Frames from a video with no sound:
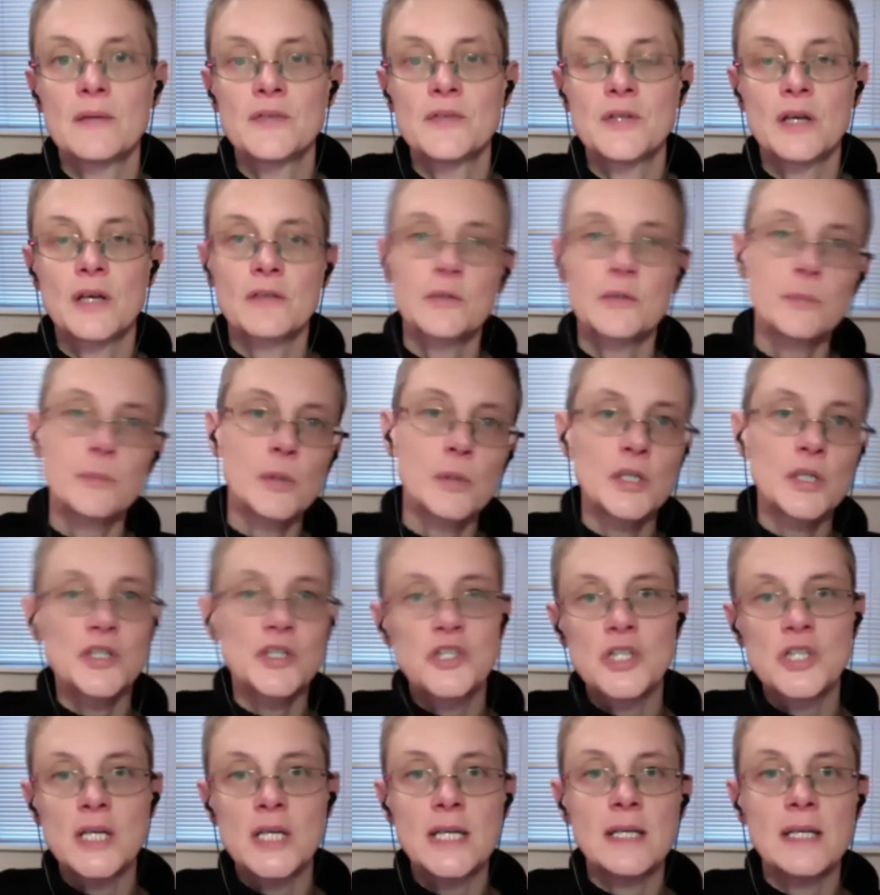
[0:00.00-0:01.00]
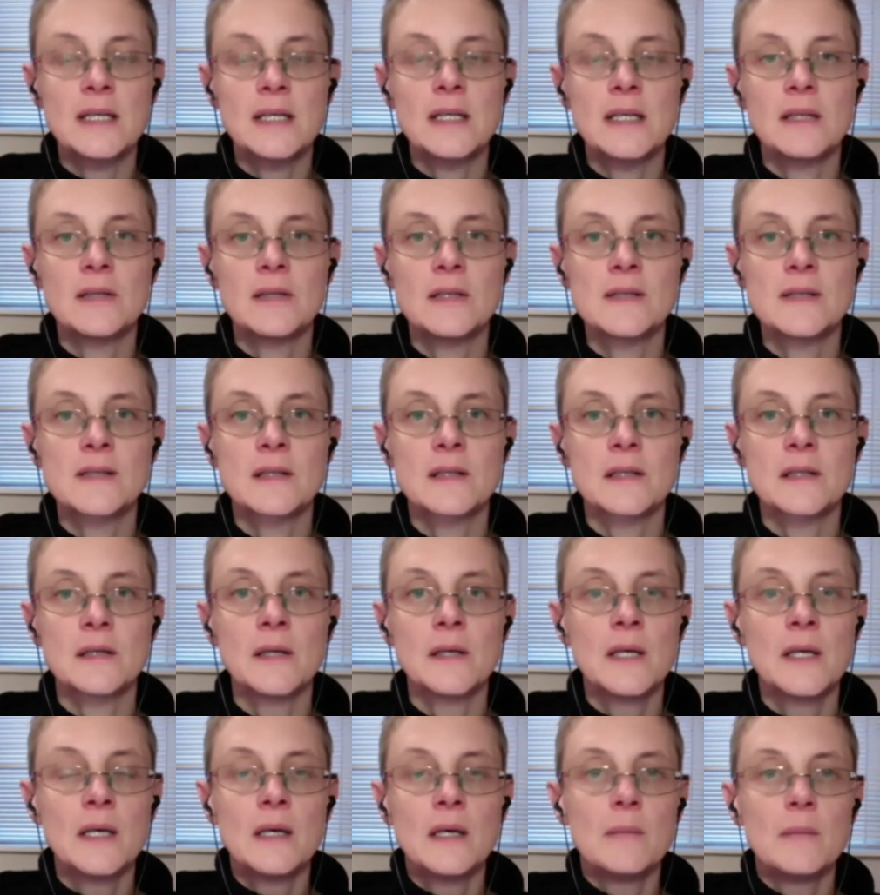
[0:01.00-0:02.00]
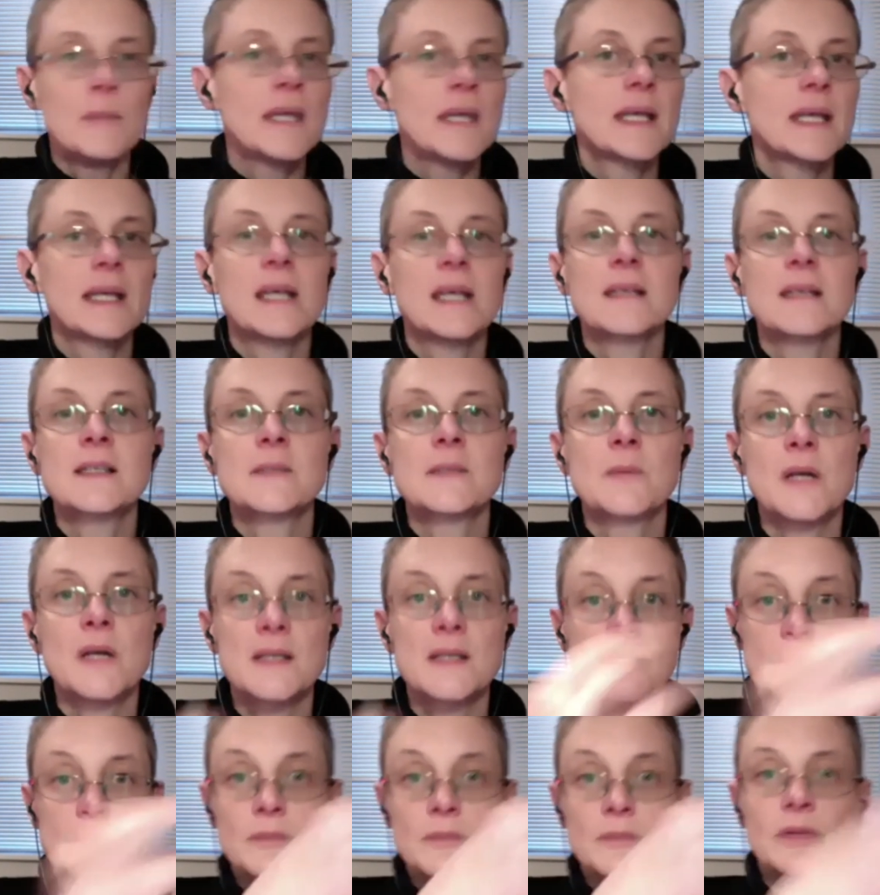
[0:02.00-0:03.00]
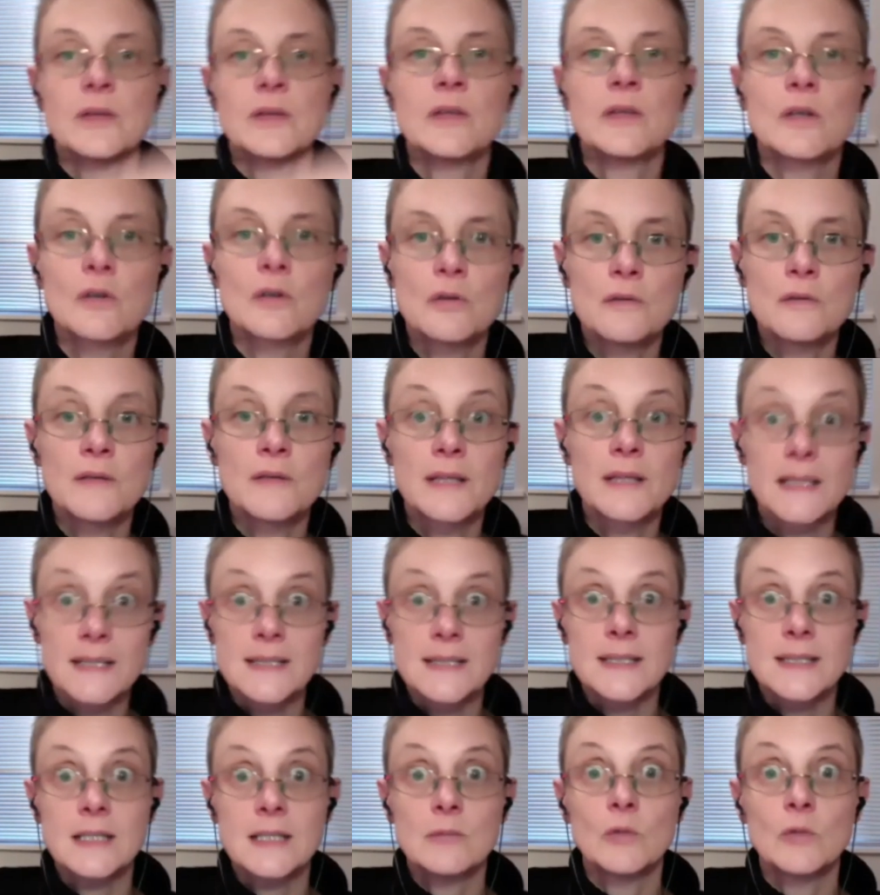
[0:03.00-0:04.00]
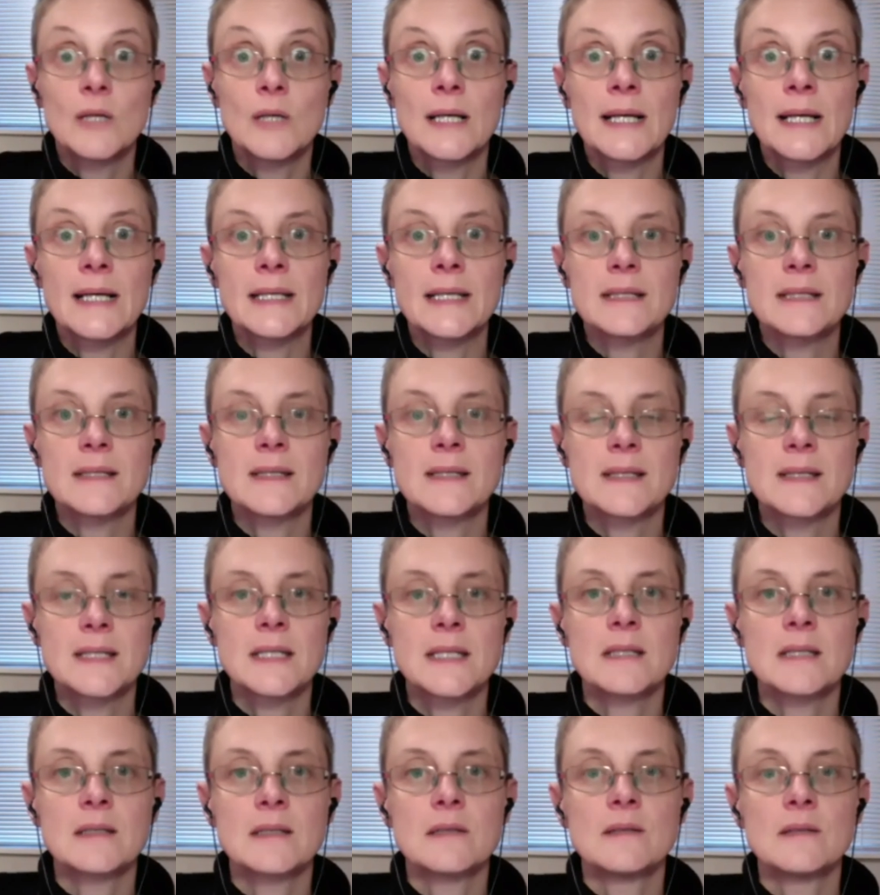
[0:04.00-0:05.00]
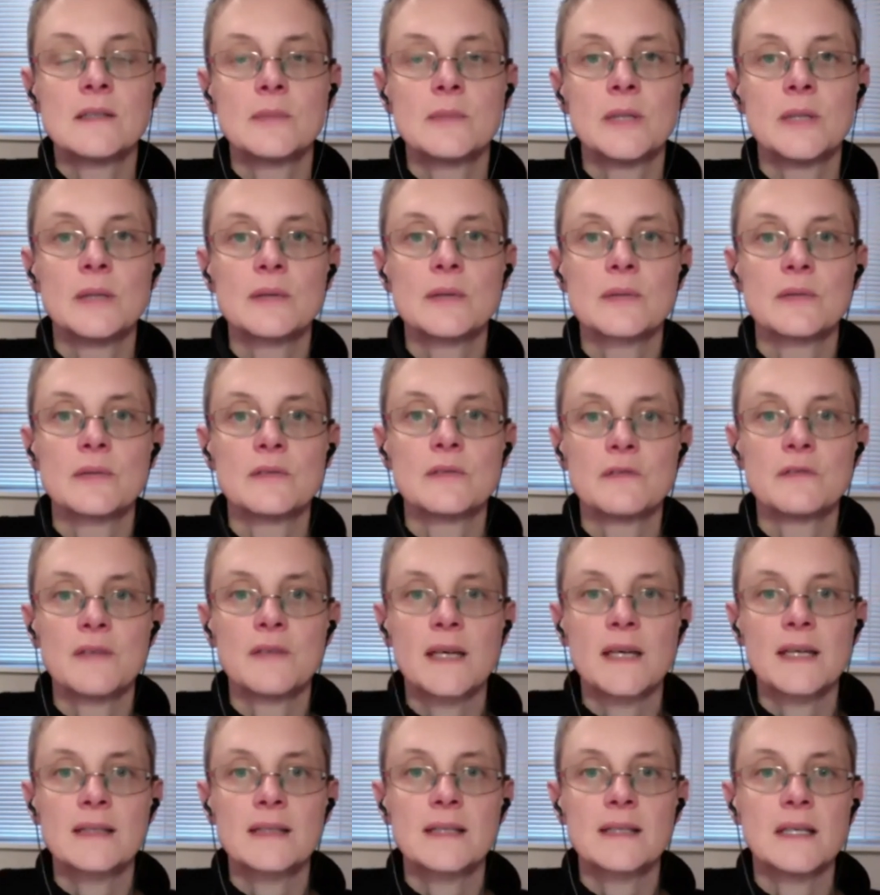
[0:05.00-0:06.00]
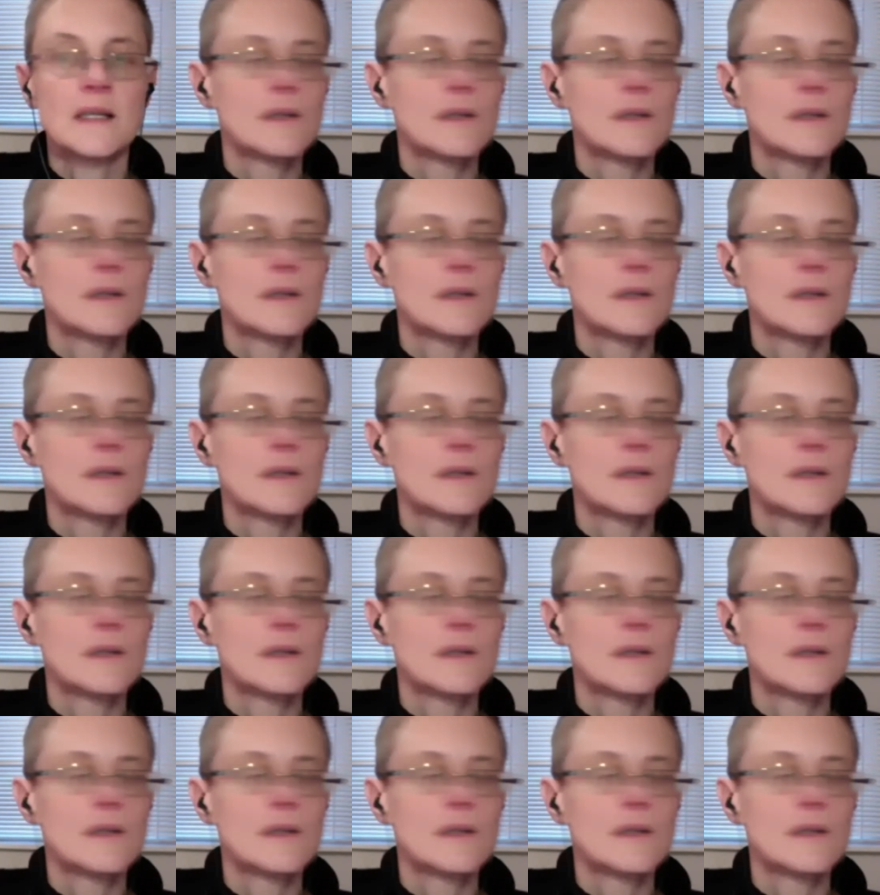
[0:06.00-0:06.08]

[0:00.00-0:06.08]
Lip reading: You have to put a gene in it that is going to make it express something that COVID-19 would like to stick to be able to infect it.